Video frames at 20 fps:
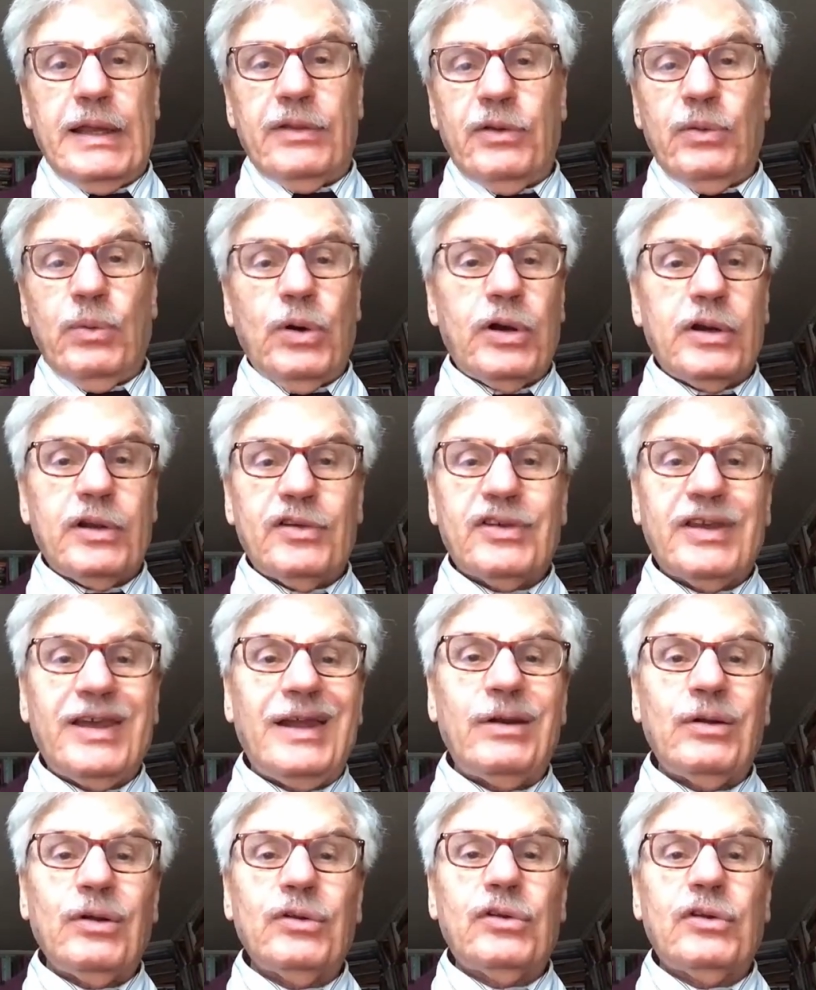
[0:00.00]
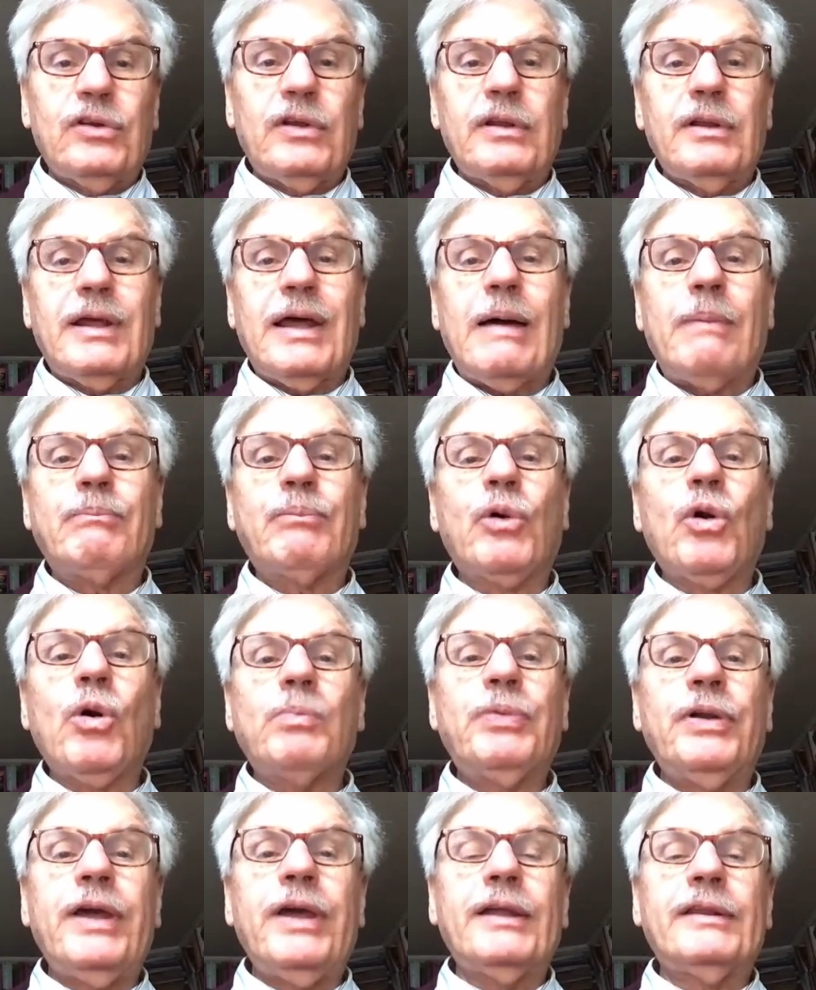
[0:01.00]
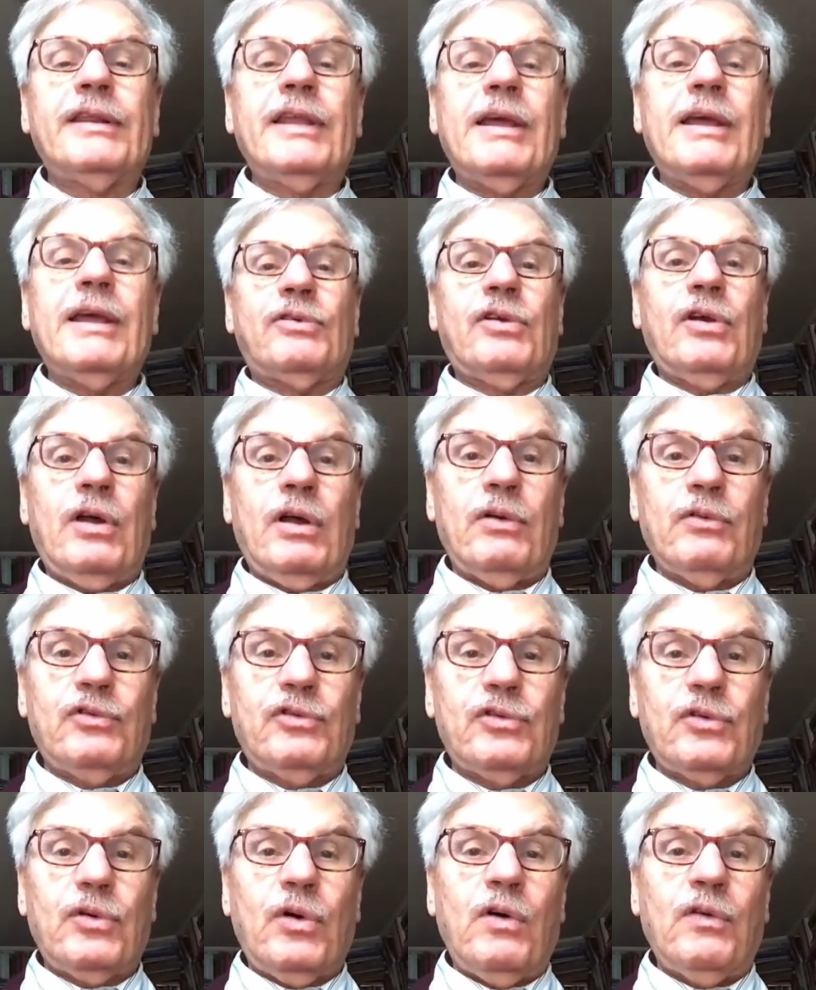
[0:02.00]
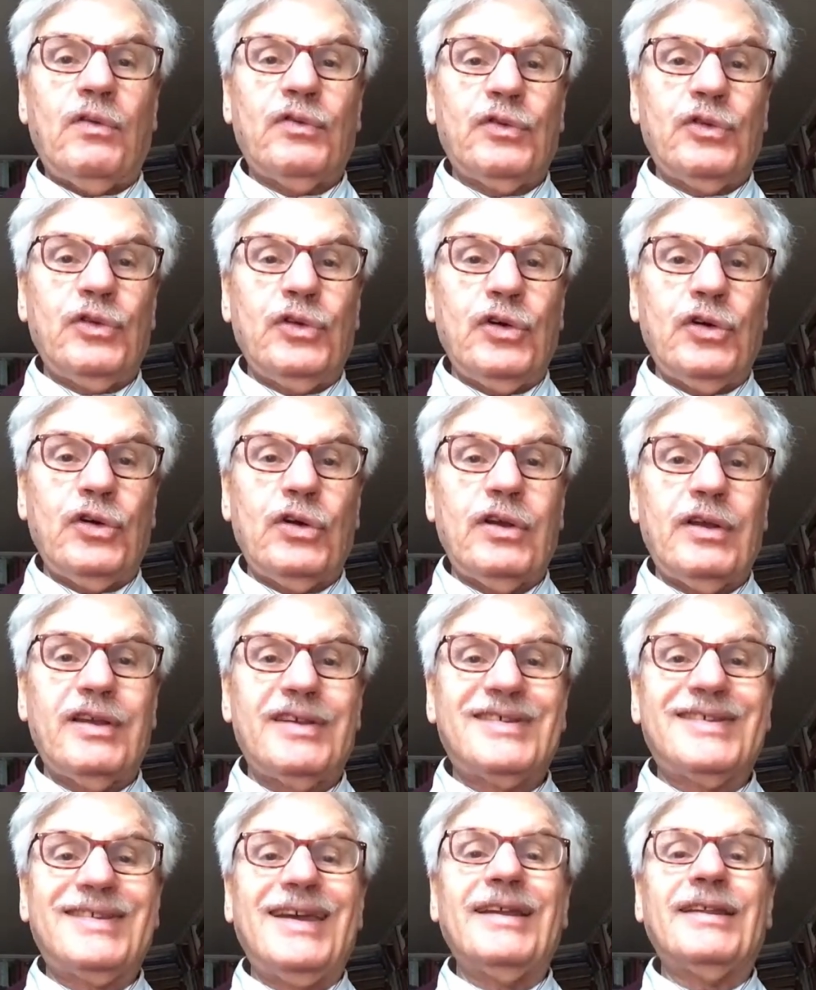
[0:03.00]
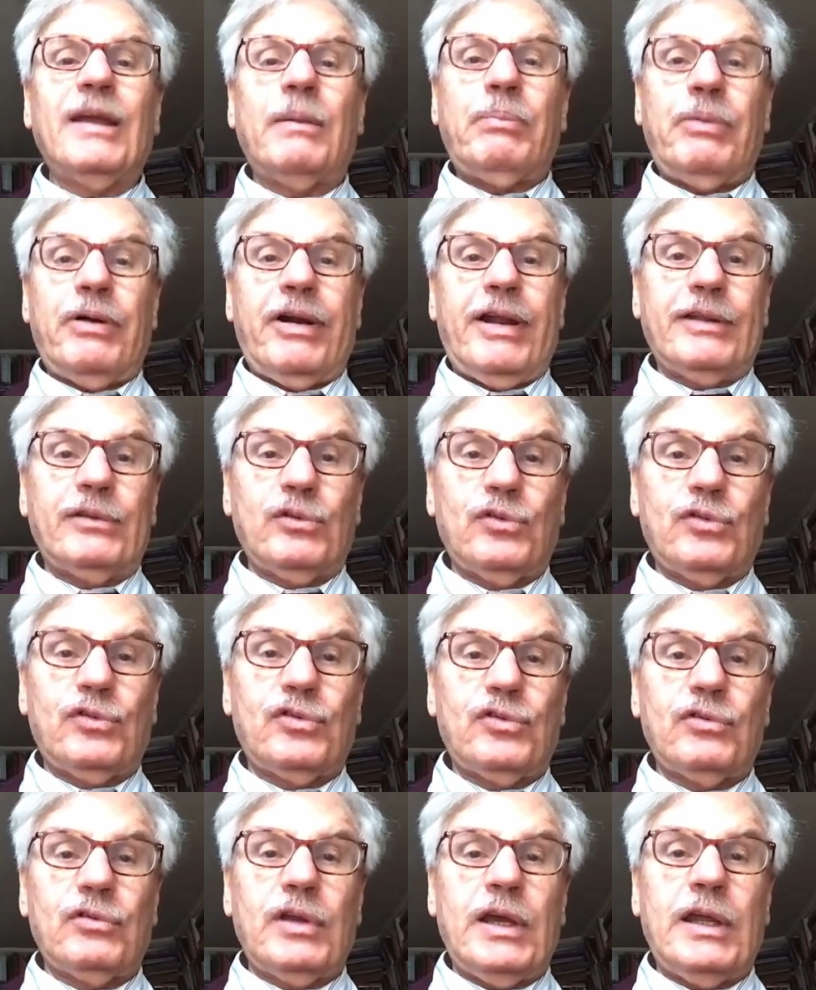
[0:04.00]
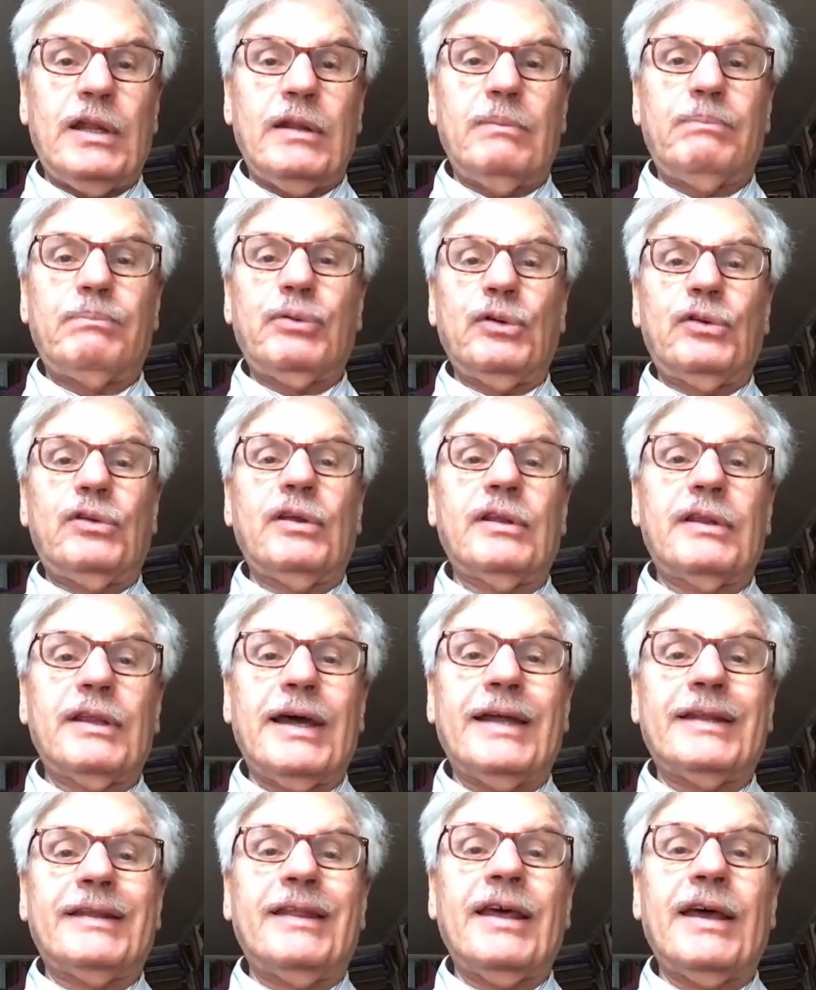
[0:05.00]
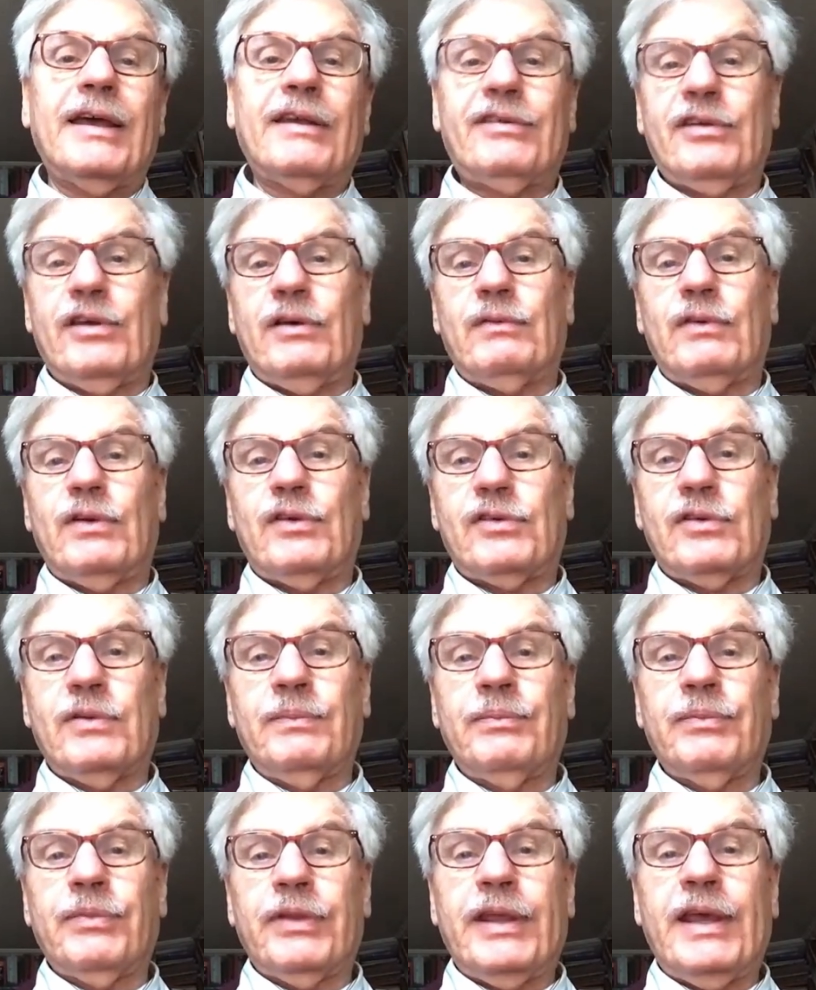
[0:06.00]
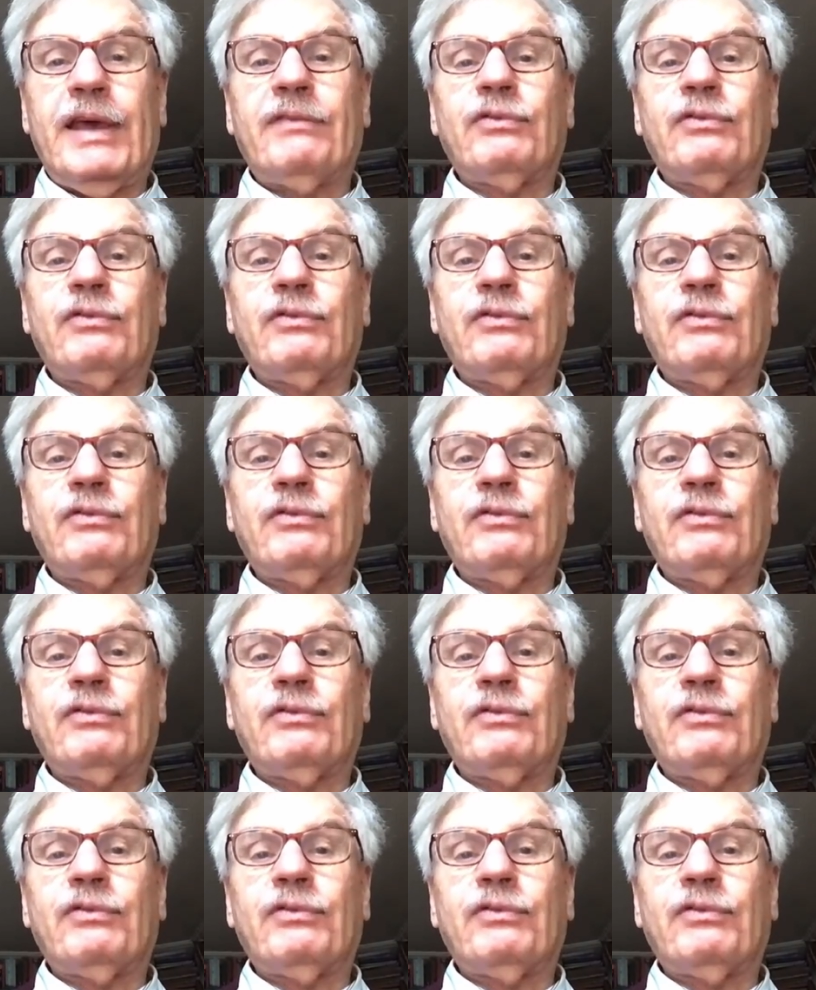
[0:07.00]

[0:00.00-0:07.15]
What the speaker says: the workers cannot appropriate themselves of the state apparatus and put it at their service. They